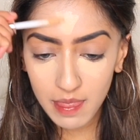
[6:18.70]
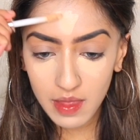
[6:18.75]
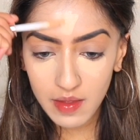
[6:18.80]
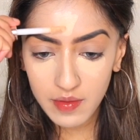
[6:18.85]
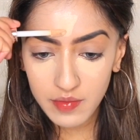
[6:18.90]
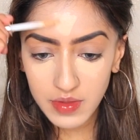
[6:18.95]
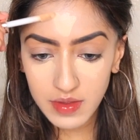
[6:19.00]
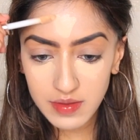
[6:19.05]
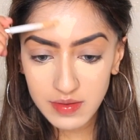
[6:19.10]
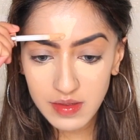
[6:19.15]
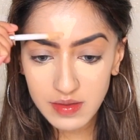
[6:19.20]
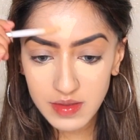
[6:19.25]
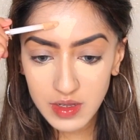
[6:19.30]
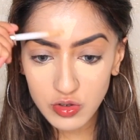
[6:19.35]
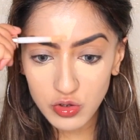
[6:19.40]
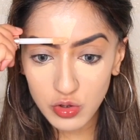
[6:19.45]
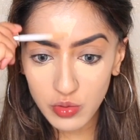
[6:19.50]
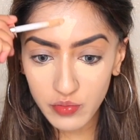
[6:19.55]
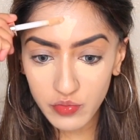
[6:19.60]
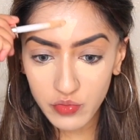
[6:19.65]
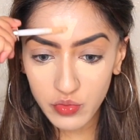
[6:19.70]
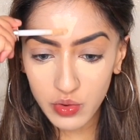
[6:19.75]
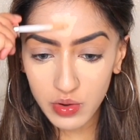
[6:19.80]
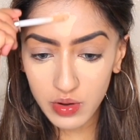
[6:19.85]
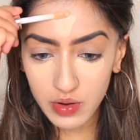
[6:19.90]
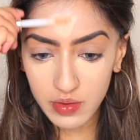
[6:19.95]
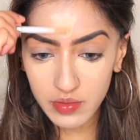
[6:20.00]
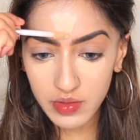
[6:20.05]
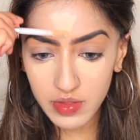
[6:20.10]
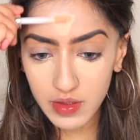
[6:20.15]
This is a dupe
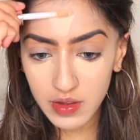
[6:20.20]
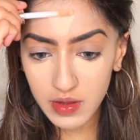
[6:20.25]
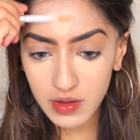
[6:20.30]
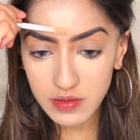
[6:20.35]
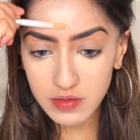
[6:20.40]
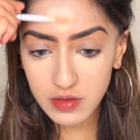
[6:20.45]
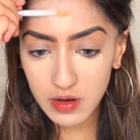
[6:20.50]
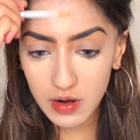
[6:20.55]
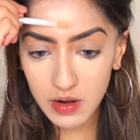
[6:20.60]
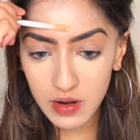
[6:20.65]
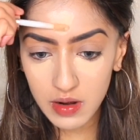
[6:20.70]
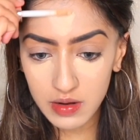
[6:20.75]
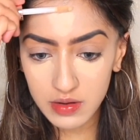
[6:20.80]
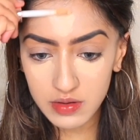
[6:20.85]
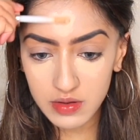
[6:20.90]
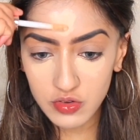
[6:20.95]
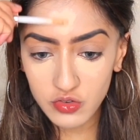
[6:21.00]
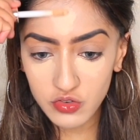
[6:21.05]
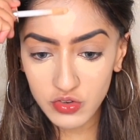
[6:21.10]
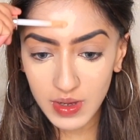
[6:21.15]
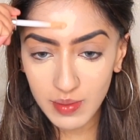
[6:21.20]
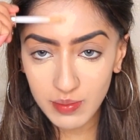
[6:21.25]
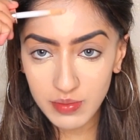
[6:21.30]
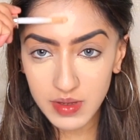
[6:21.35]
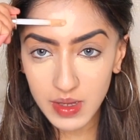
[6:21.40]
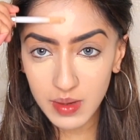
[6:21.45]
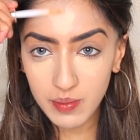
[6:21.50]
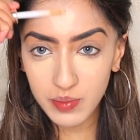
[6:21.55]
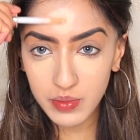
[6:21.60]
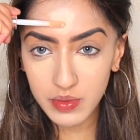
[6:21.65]
for the Tarte Shape
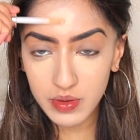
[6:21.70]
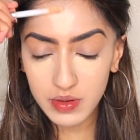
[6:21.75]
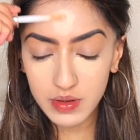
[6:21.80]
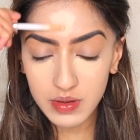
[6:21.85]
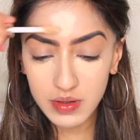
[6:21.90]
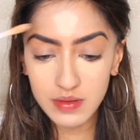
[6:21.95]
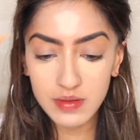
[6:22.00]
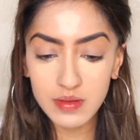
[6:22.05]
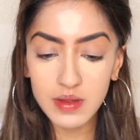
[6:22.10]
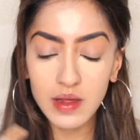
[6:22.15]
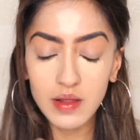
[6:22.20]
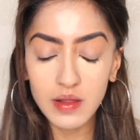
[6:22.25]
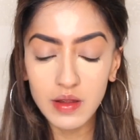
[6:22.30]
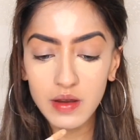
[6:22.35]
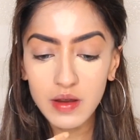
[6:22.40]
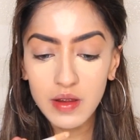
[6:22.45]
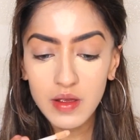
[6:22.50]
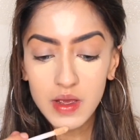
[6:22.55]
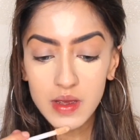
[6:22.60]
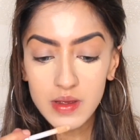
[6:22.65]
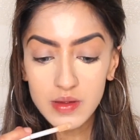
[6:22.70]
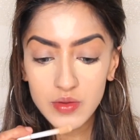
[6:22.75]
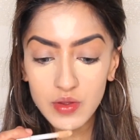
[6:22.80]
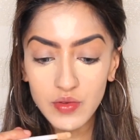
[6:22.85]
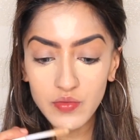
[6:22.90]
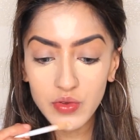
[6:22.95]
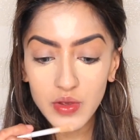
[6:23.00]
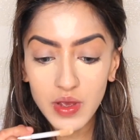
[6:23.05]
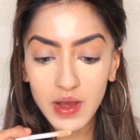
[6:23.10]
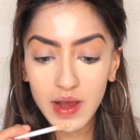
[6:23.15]
Tape concealer, so
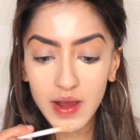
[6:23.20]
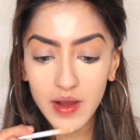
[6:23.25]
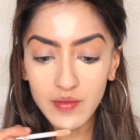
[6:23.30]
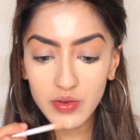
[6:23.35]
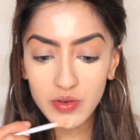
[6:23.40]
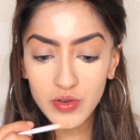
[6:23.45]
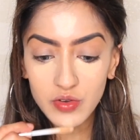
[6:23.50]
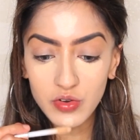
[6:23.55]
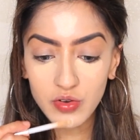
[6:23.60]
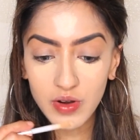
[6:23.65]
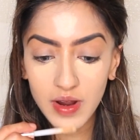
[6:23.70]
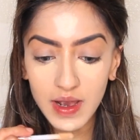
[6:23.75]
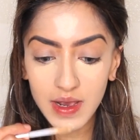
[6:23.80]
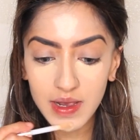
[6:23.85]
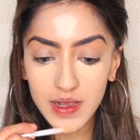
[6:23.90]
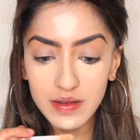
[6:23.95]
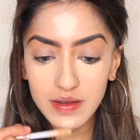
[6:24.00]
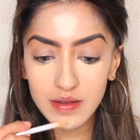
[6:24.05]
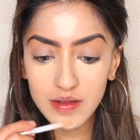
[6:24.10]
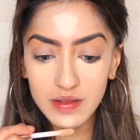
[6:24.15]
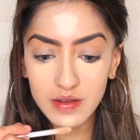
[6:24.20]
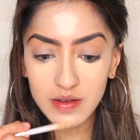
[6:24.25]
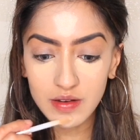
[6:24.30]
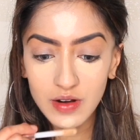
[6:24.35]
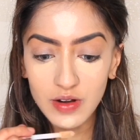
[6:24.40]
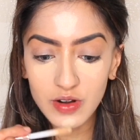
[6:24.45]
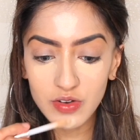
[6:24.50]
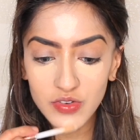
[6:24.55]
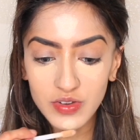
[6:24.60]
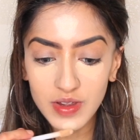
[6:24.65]
if you haven't tried the
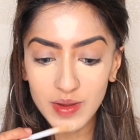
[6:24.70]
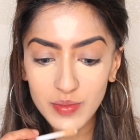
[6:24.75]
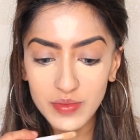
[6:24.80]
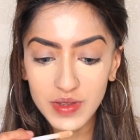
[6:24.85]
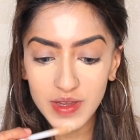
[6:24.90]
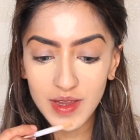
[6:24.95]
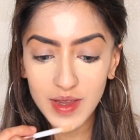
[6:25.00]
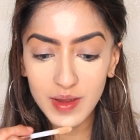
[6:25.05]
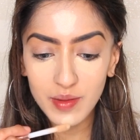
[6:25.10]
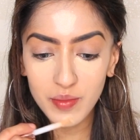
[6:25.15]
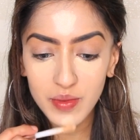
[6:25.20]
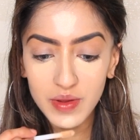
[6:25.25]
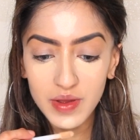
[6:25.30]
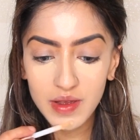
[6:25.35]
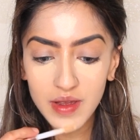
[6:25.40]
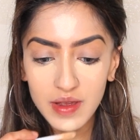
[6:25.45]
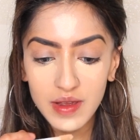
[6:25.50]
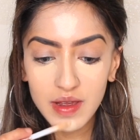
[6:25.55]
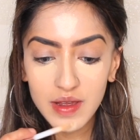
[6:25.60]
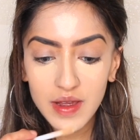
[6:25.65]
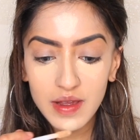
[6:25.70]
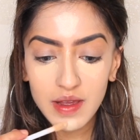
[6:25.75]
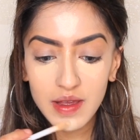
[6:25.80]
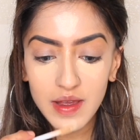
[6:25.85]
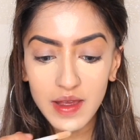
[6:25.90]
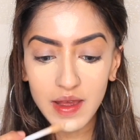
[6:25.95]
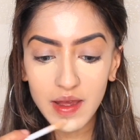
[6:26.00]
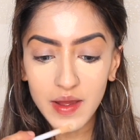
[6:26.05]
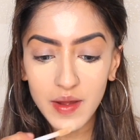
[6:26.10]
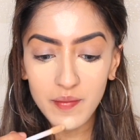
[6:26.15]
Tarte Shape Tape
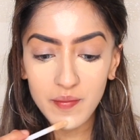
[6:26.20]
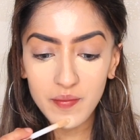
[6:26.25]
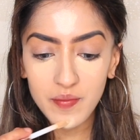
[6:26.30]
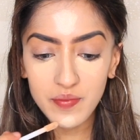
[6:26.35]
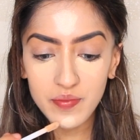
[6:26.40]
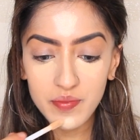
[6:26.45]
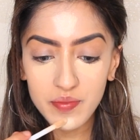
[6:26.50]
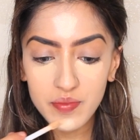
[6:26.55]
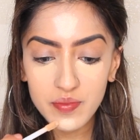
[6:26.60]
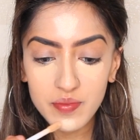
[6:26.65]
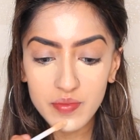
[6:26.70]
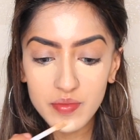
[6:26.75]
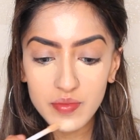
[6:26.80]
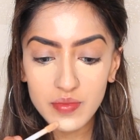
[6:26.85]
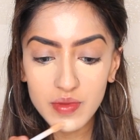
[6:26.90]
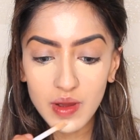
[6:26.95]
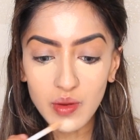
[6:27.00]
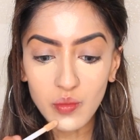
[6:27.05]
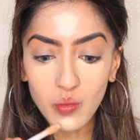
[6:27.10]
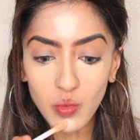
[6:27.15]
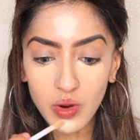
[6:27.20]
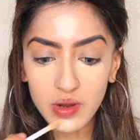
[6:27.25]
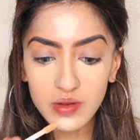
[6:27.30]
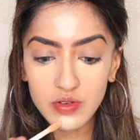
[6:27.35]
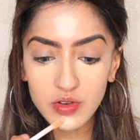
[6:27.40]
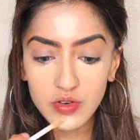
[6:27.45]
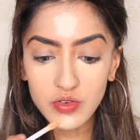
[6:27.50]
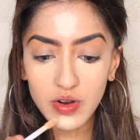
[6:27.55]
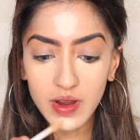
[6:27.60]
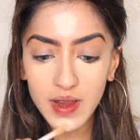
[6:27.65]
and want
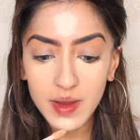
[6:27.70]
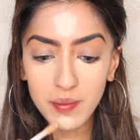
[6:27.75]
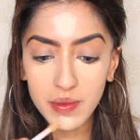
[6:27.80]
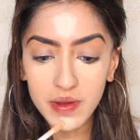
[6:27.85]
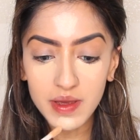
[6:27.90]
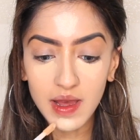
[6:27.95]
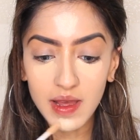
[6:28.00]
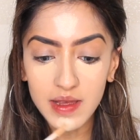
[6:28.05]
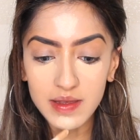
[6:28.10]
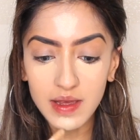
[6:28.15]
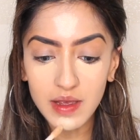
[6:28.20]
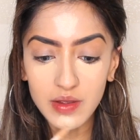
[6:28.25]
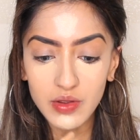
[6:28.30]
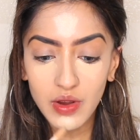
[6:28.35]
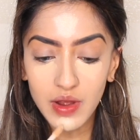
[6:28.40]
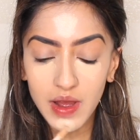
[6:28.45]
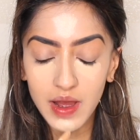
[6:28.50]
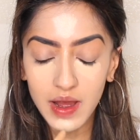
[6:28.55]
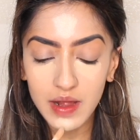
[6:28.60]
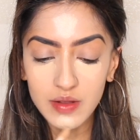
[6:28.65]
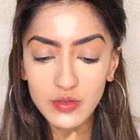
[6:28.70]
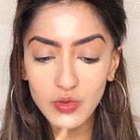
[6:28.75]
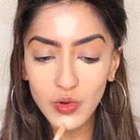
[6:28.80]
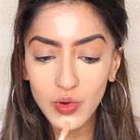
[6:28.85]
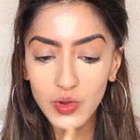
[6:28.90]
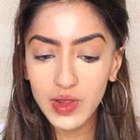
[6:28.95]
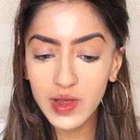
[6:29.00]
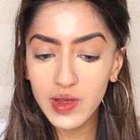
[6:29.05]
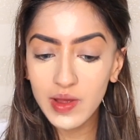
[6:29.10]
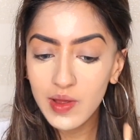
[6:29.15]
to try it but can't get your hands
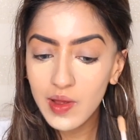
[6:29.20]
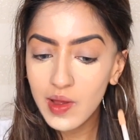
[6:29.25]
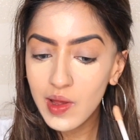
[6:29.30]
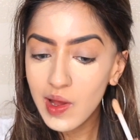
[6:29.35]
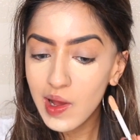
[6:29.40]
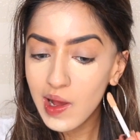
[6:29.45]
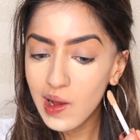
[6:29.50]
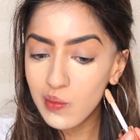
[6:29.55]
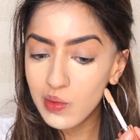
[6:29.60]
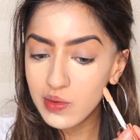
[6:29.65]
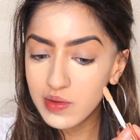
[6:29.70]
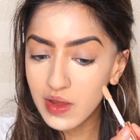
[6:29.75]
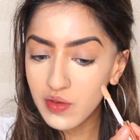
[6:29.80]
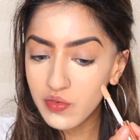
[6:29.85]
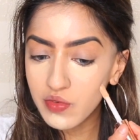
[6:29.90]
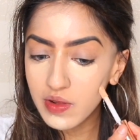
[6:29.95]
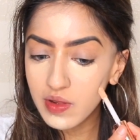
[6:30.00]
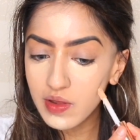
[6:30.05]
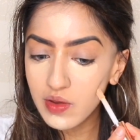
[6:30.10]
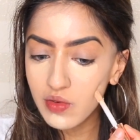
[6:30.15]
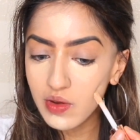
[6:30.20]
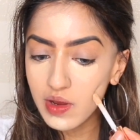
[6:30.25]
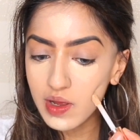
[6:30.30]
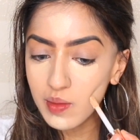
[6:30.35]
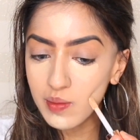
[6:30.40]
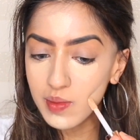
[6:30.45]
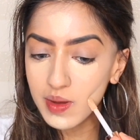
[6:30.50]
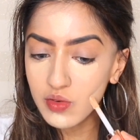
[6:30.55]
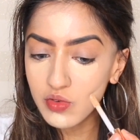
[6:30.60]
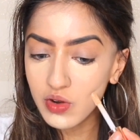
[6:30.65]
on it, I would definitely
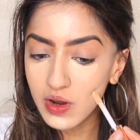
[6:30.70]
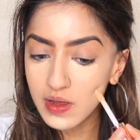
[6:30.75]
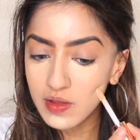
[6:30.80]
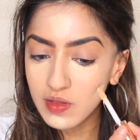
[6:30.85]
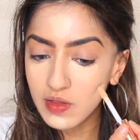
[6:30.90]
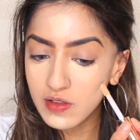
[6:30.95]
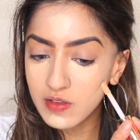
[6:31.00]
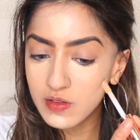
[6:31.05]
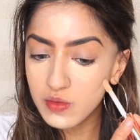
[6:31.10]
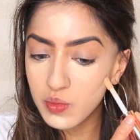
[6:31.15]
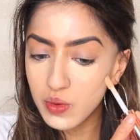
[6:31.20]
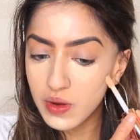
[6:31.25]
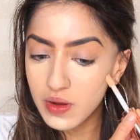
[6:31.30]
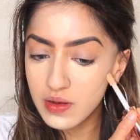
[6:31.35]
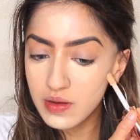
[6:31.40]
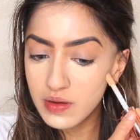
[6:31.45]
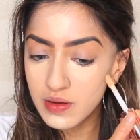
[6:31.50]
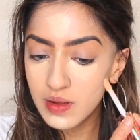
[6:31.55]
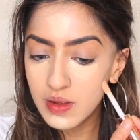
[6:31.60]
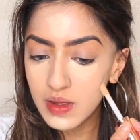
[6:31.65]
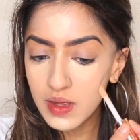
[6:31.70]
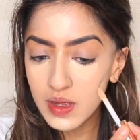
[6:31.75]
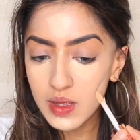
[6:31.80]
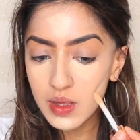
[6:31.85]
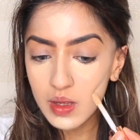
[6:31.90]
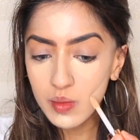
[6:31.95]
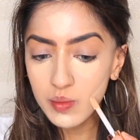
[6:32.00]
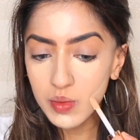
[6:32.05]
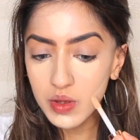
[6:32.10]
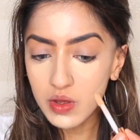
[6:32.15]
recommend trying this one
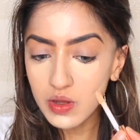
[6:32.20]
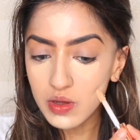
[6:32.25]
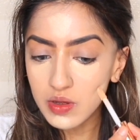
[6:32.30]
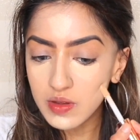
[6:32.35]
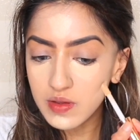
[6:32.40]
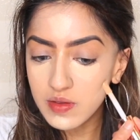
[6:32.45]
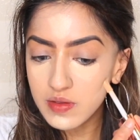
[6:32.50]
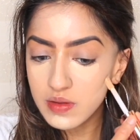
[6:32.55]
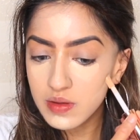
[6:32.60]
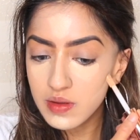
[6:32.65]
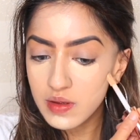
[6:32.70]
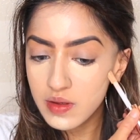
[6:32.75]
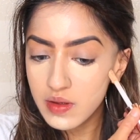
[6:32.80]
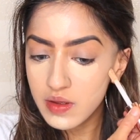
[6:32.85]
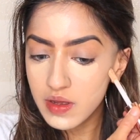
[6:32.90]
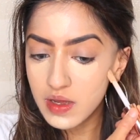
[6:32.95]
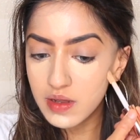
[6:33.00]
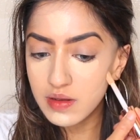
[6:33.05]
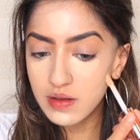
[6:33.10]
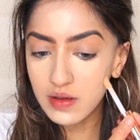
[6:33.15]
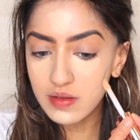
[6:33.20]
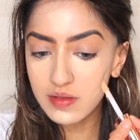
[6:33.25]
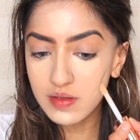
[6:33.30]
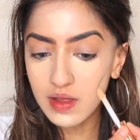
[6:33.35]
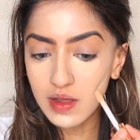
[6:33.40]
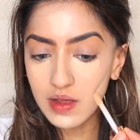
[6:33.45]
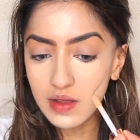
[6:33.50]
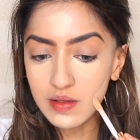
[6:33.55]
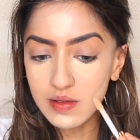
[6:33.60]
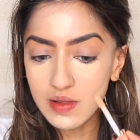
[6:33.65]
because it does the
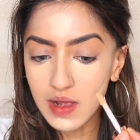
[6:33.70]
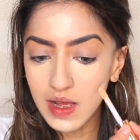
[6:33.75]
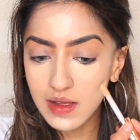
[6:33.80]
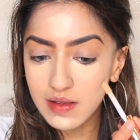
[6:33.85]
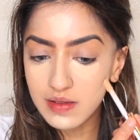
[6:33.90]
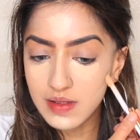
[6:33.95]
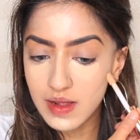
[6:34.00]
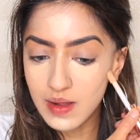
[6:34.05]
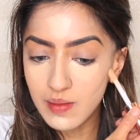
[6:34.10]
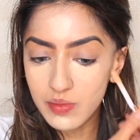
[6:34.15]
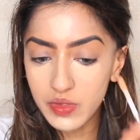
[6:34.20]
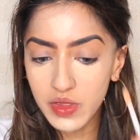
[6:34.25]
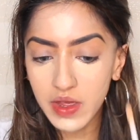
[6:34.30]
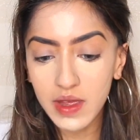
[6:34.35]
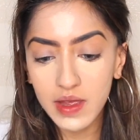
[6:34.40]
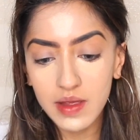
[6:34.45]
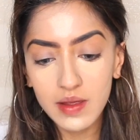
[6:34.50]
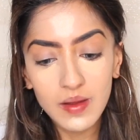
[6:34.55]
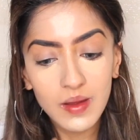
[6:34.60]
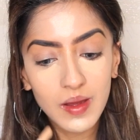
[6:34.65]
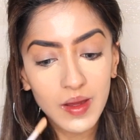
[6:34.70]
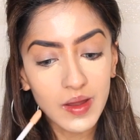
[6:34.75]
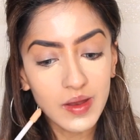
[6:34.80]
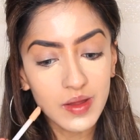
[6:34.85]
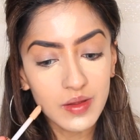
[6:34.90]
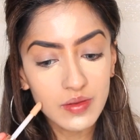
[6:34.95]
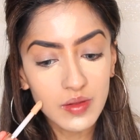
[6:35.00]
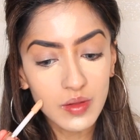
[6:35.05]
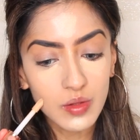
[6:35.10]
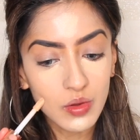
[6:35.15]
exact same thing and
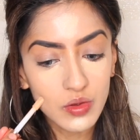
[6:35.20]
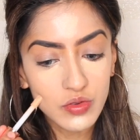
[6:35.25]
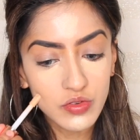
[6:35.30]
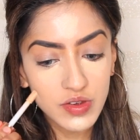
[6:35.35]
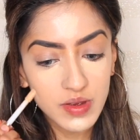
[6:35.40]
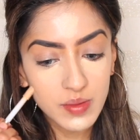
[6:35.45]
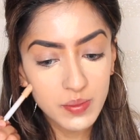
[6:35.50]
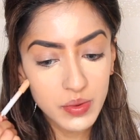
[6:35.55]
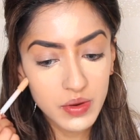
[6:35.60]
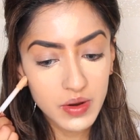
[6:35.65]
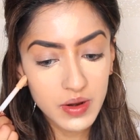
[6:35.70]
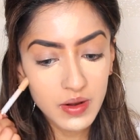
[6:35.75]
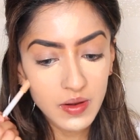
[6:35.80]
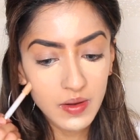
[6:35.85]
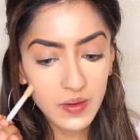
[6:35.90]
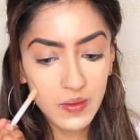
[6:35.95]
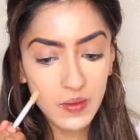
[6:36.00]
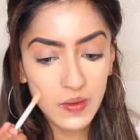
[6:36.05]
it's a lot cheaper.